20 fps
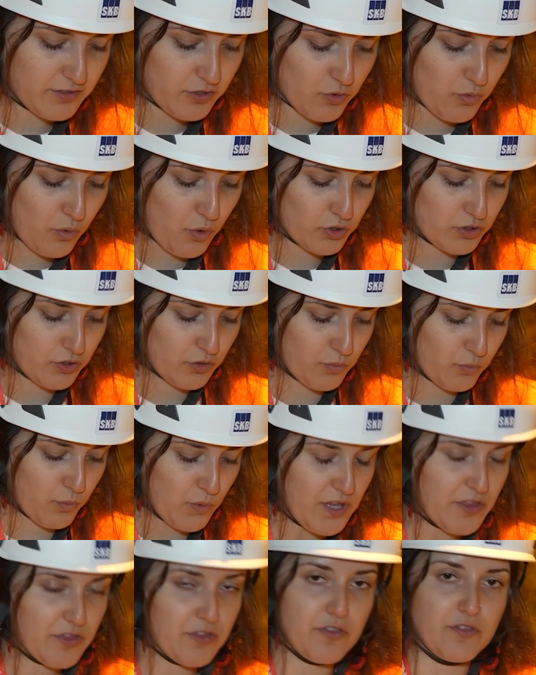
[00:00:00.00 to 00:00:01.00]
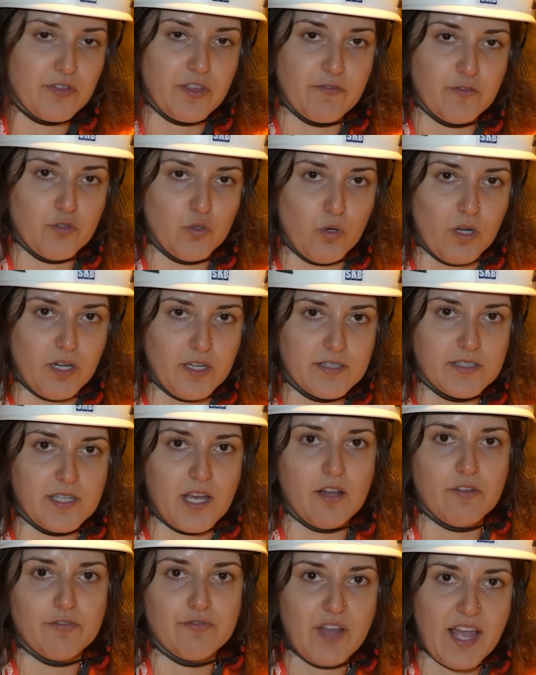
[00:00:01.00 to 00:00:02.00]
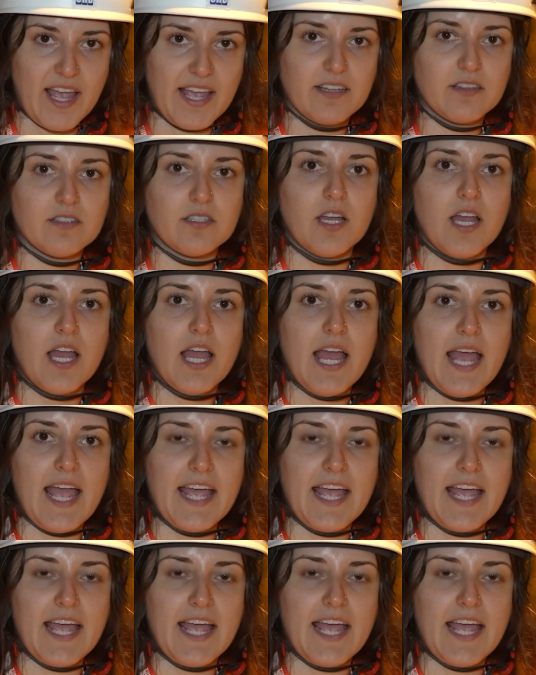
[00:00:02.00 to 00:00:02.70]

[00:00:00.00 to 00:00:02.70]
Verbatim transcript: underwater with the fuel itself and